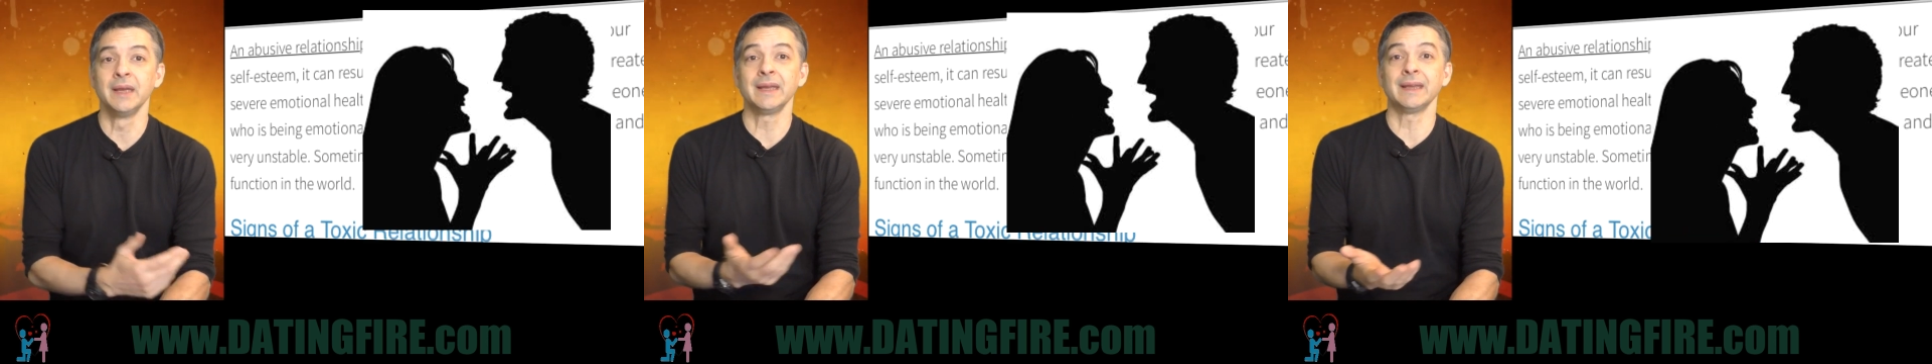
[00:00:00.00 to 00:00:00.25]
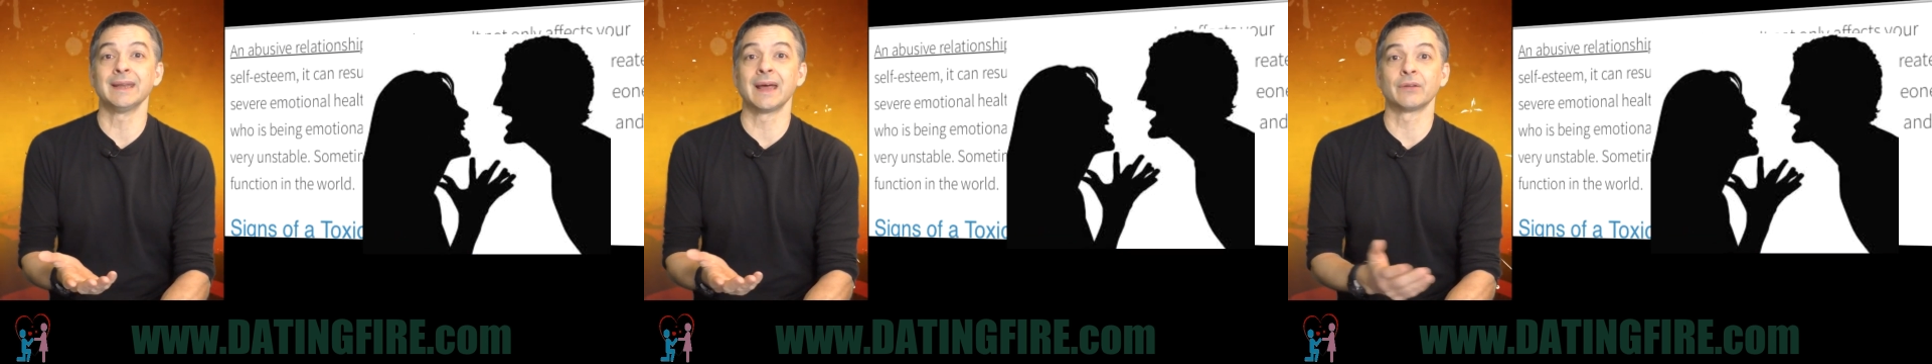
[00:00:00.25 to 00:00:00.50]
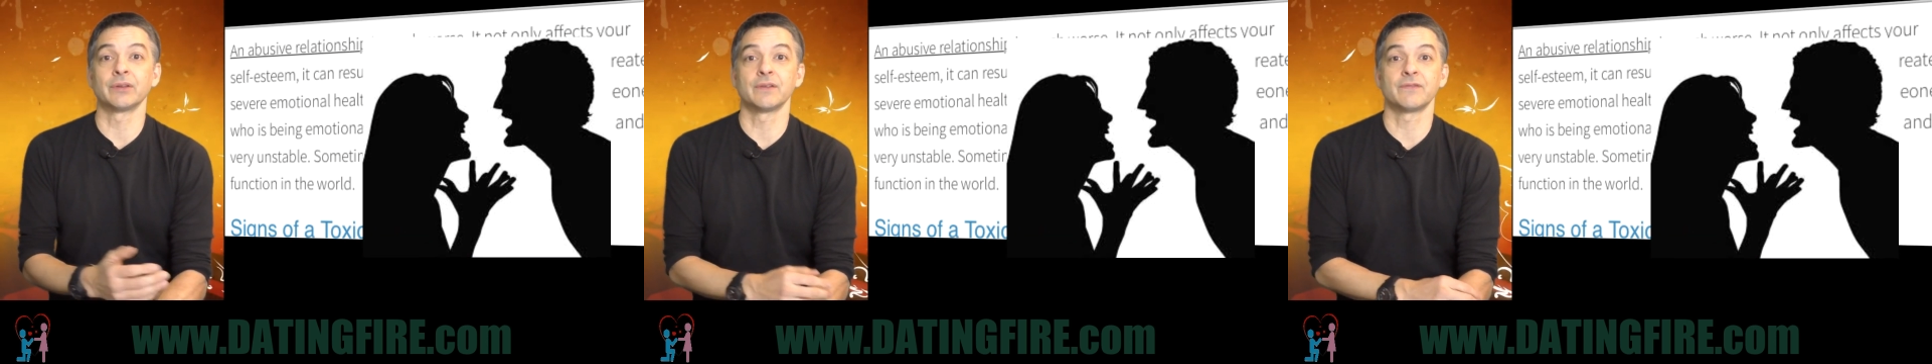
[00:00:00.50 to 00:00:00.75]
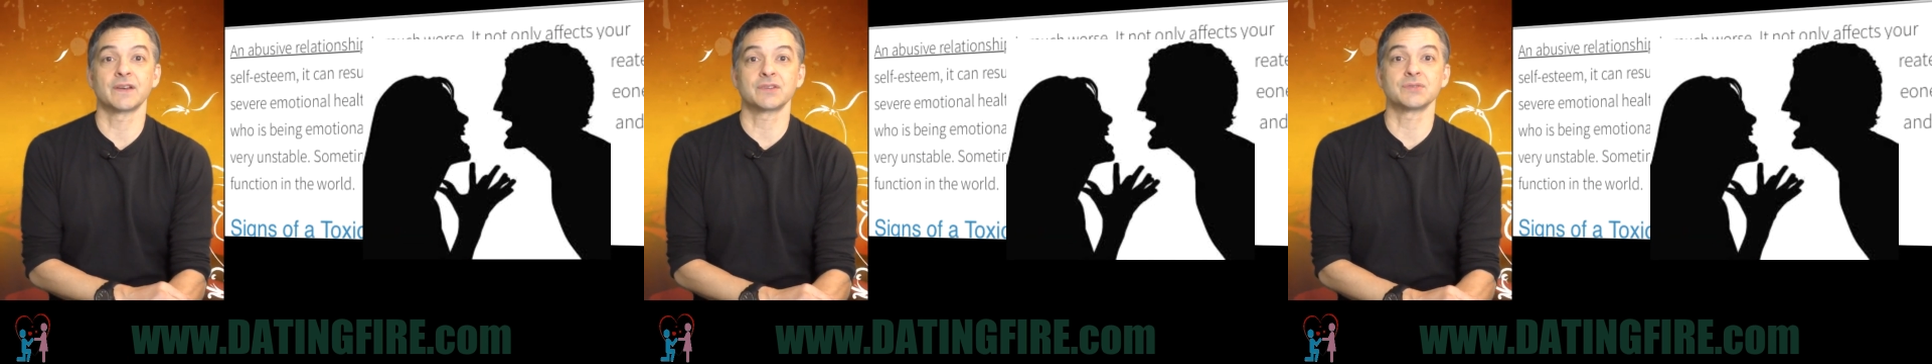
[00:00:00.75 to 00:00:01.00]
It not only
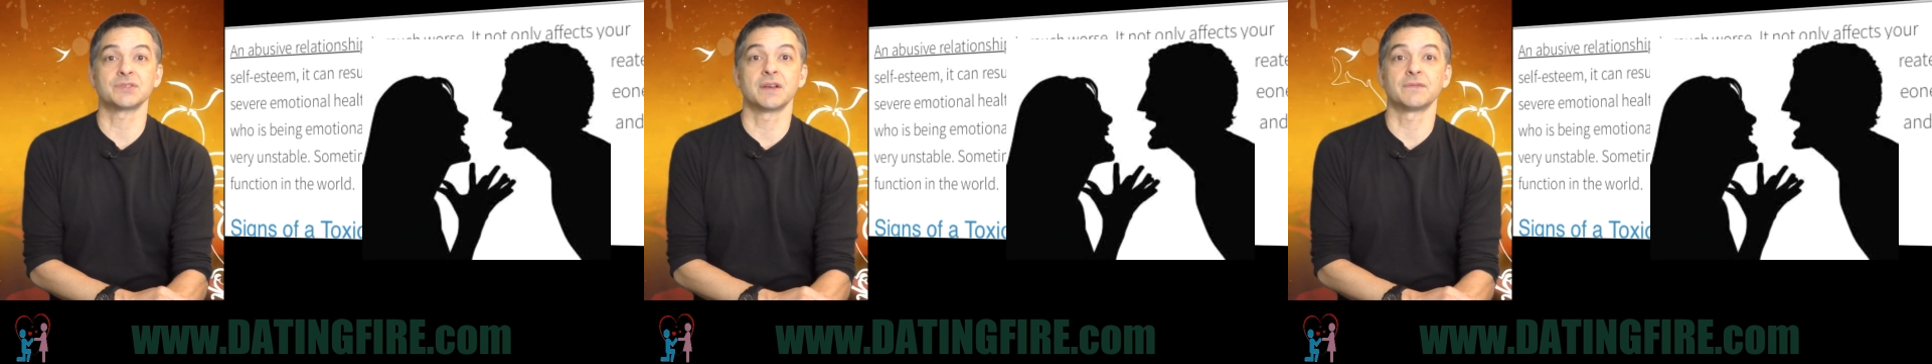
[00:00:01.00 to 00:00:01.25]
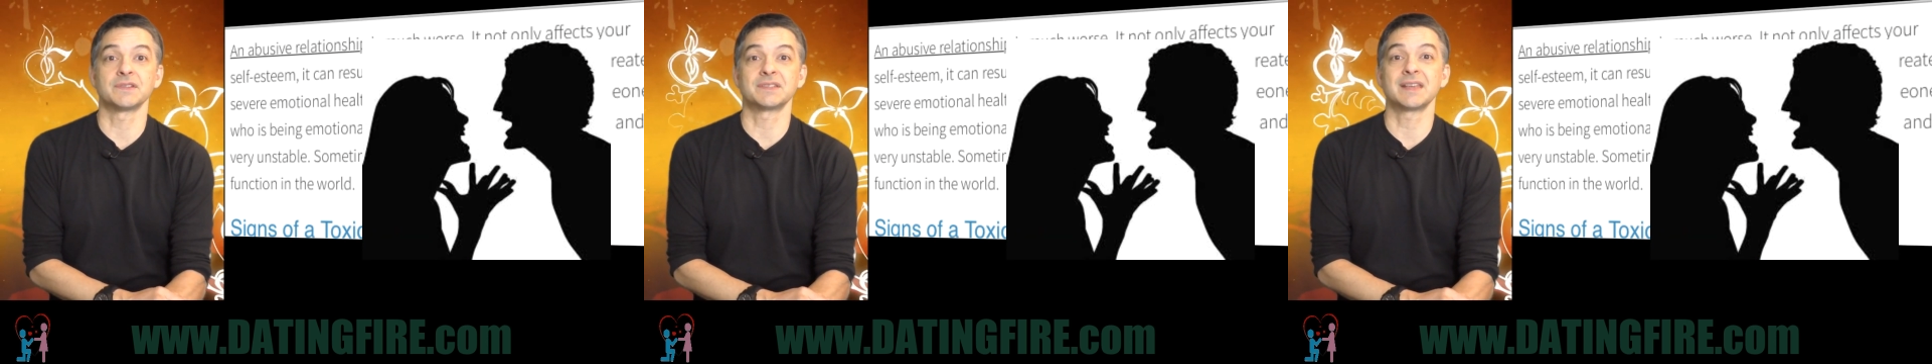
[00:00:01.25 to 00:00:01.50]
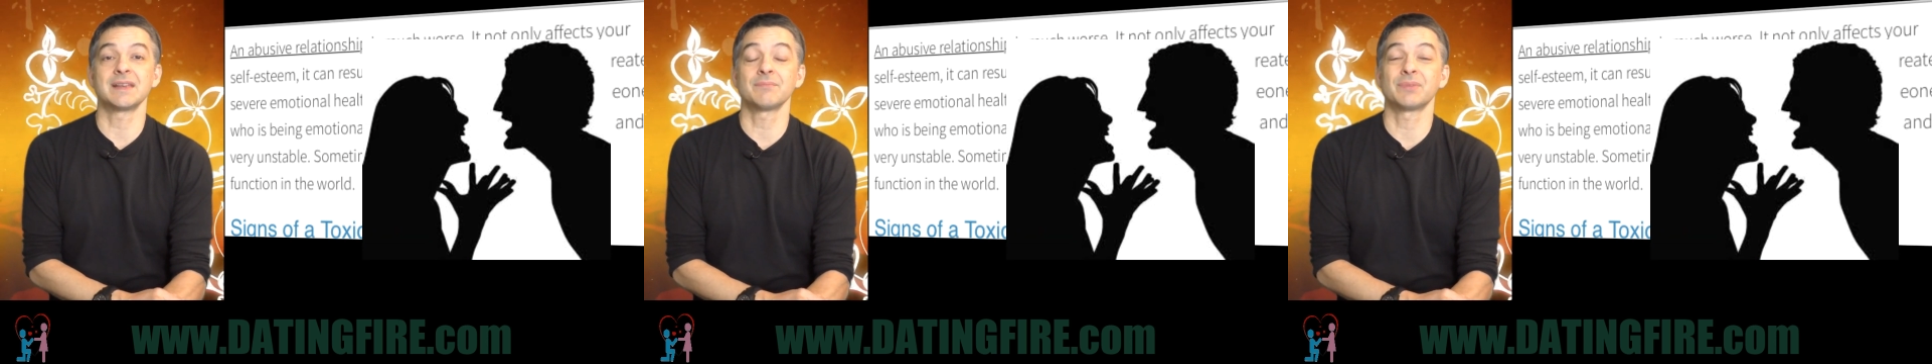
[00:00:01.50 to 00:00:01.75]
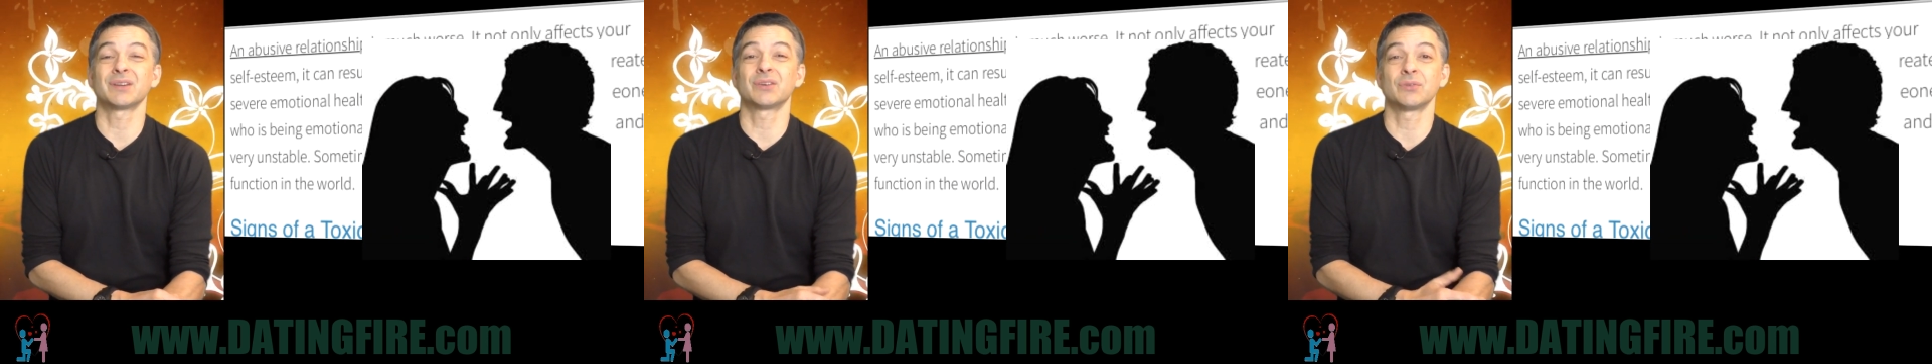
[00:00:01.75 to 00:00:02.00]
affects your self-esteem,
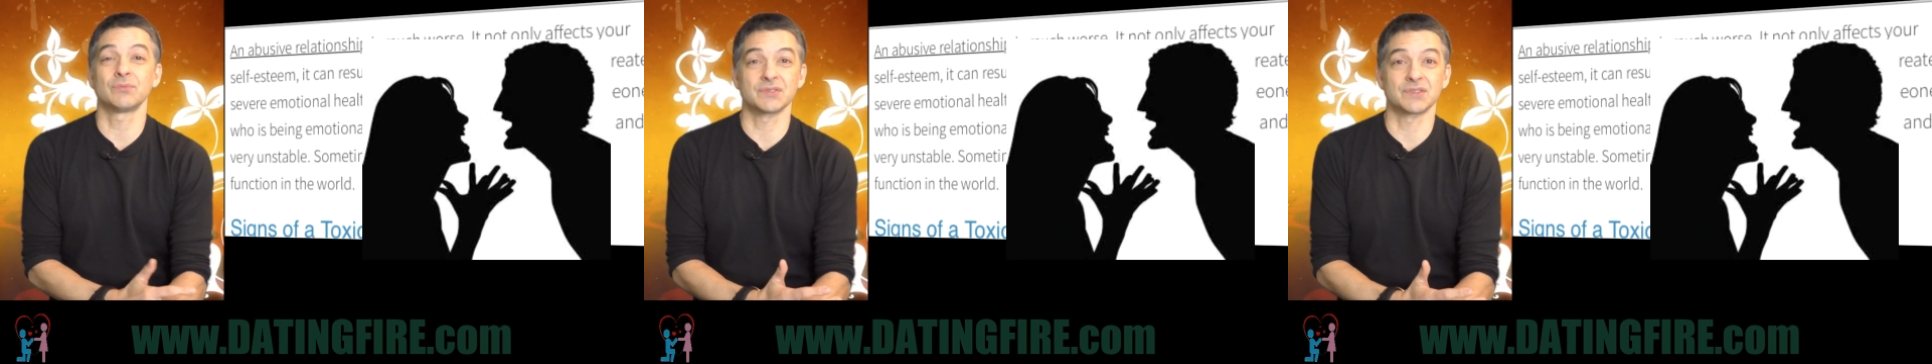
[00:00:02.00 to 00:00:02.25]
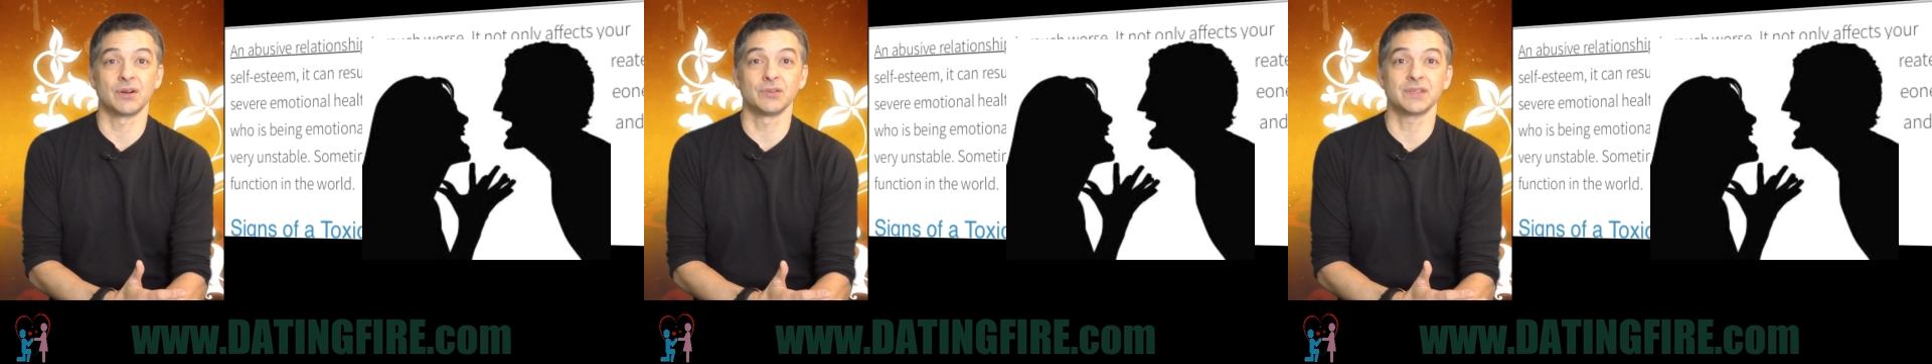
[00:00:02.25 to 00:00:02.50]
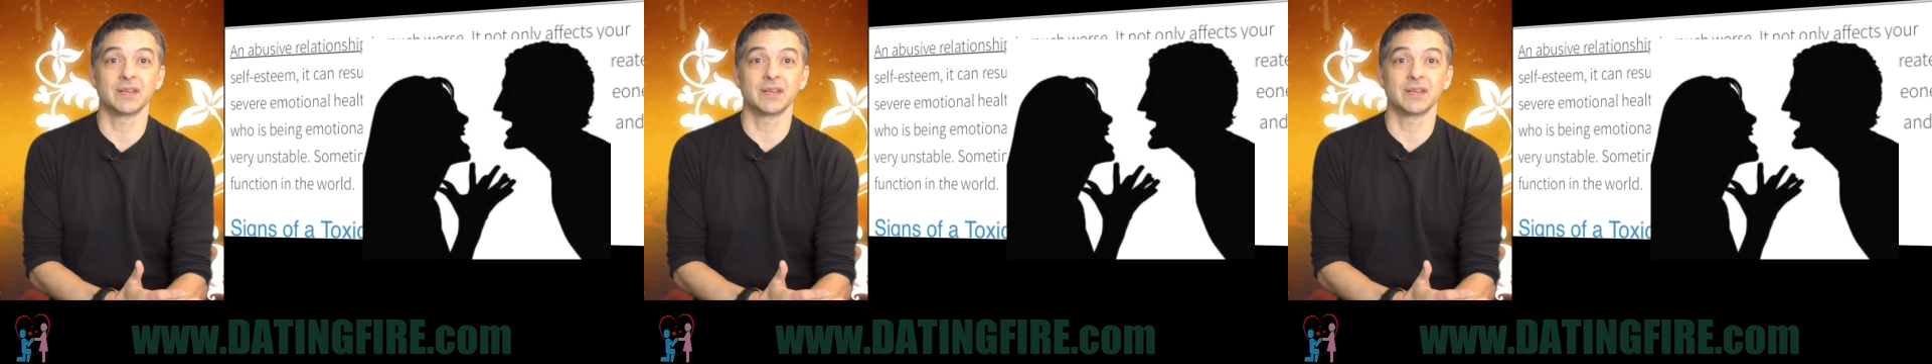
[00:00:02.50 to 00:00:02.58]
but it could result